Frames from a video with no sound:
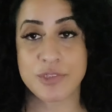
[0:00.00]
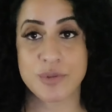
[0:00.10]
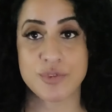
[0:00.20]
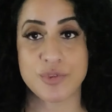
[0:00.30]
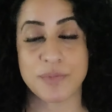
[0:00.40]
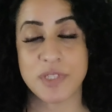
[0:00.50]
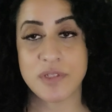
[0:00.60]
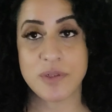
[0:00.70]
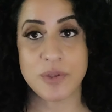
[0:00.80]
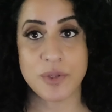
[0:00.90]
social
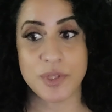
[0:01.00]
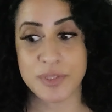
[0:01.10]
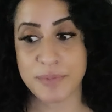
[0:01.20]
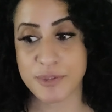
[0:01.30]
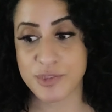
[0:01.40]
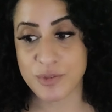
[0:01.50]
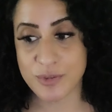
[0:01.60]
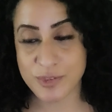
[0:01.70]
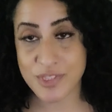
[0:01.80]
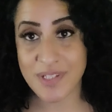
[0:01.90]
media or on a
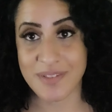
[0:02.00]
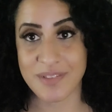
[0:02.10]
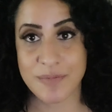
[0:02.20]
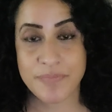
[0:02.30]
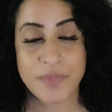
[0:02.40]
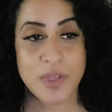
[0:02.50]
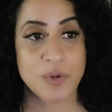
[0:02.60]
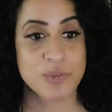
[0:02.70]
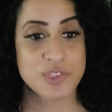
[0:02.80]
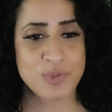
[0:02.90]
personal scale.
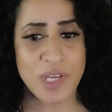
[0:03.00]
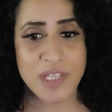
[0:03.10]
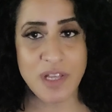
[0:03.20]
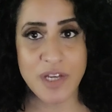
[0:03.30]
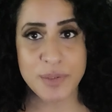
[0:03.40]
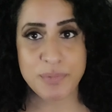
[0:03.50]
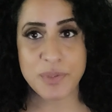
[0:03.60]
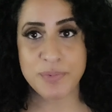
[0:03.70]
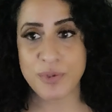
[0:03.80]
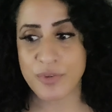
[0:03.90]
Which is why a lot of
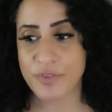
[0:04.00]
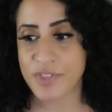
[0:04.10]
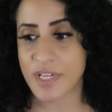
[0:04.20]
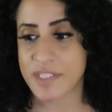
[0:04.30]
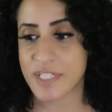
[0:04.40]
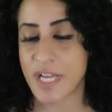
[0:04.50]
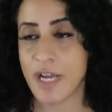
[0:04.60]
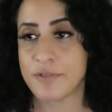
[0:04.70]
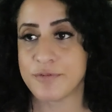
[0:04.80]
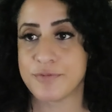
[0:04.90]
people that
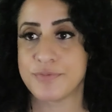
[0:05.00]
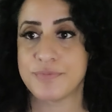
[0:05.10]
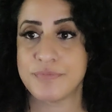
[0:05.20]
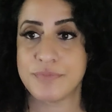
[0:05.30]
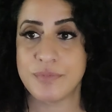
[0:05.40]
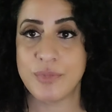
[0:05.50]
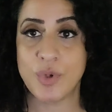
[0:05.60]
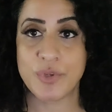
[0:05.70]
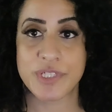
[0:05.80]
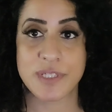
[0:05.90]
have
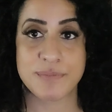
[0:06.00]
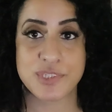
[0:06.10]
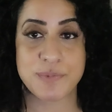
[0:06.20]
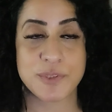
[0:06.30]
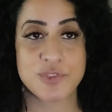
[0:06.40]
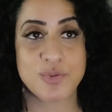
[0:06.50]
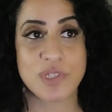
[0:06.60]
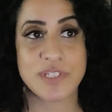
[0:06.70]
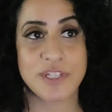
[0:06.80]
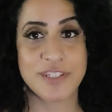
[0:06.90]
woken up
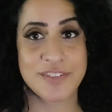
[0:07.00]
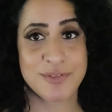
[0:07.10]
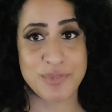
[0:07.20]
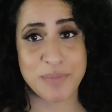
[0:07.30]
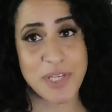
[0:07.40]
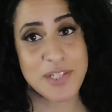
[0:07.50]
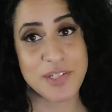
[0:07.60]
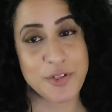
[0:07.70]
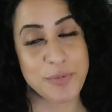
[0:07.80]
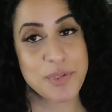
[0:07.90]
spiritually remain in
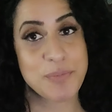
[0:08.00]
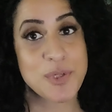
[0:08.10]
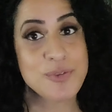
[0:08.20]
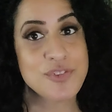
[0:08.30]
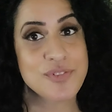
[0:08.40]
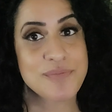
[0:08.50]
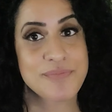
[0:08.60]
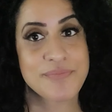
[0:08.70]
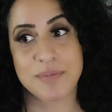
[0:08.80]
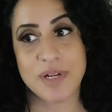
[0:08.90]
hermit mode.
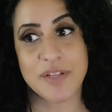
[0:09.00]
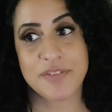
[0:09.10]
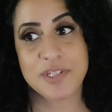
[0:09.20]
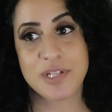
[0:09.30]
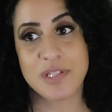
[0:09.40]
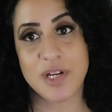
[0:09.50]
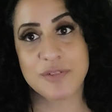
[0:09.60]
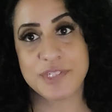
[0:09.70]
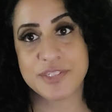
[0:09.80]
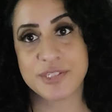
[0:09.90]
I think a lot
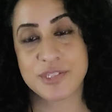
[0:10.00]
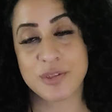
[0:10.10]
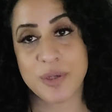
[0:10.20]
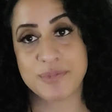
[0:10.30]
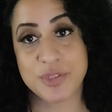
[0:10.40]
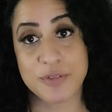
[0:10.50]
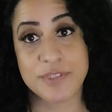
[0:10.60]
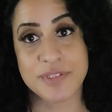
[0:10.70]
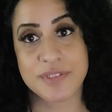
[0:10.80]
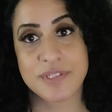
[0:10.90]
of us are still
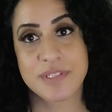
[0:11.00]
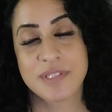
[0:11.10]
observing